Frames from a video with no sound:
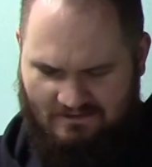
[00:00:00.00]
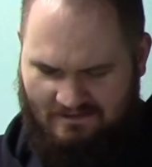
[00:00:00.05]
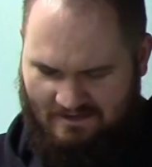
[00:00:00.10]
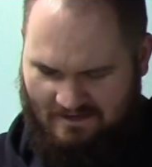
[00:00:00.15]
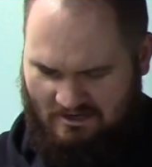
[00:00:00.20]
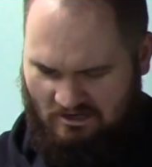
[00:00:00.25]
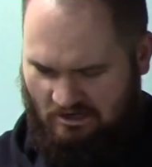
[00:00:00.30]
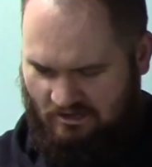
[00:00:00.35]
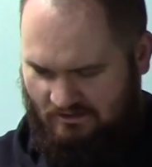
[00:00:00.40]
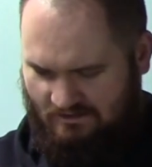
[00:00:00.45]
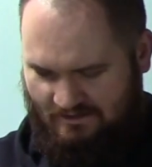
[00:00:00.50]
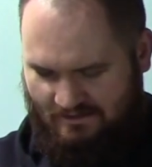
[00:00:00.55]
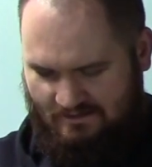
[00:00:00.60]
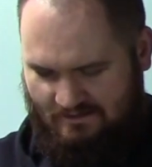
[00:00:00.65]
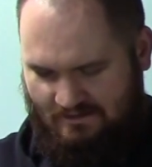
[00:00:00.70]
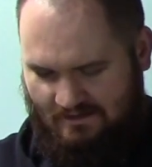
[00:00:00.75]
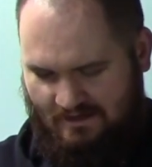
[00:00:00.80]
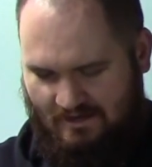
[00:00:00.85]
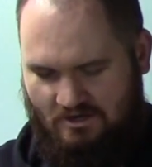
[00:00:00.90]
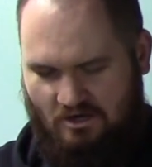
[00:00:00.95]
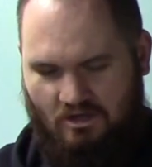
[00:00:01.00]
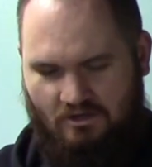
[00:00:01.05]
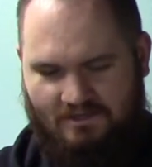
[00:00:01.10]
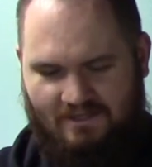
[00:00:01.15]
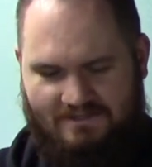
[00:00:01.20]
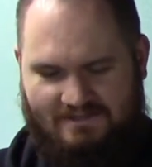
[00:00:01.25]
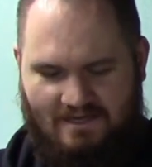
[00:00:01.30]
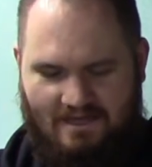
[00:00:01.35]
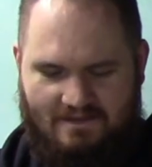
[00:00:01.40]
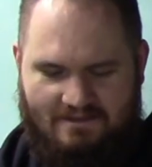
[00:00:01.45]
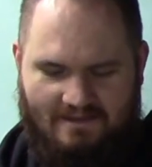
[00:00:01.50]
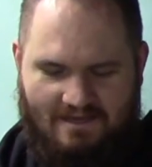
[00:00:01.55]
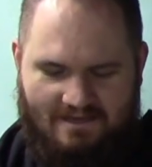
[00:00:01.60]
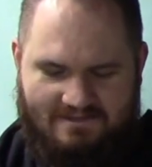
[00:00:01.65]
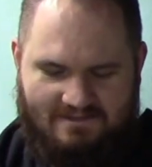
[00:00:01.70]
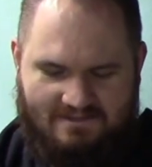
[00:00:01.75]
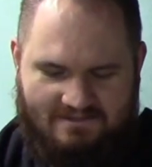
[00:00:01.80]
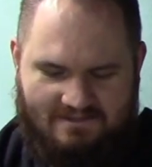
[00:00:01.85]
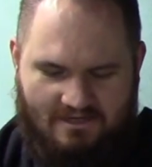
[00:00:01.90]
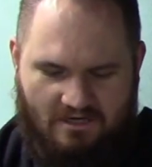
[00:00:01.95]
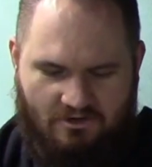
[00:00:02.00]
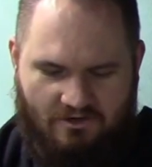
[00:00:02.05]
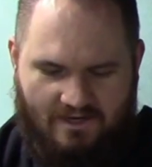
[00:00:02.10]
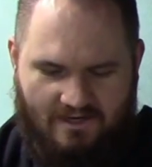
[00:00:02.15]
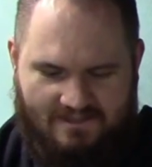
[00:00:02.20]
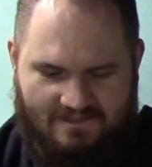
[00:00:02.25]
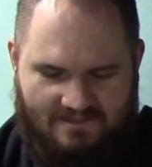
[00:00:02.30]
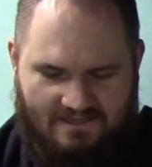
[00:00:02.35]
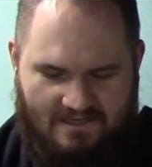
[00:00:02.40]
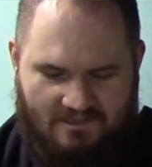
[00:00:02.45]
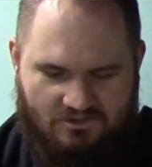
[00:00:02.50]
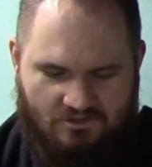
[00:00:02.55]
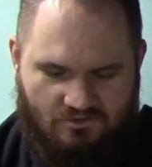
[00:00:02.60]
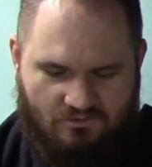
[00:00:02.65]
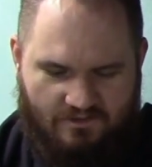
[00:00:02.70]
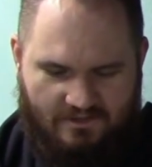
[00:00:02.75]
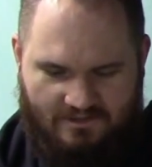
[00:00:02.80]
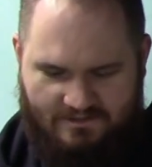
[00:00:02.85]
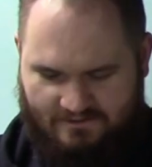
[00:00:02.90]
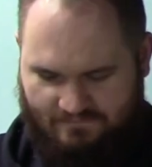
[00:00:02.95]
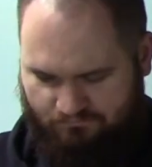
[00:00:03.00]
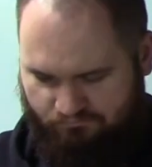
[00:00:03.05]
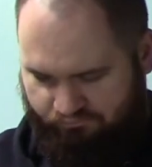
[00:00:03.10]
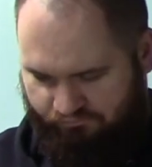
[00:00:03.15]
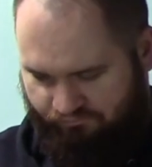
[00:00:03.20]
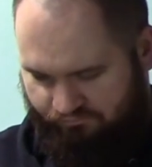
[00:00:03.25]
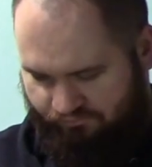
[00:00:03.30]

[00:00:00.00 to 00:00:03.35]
At least I hope. And all these unnecessary accessories.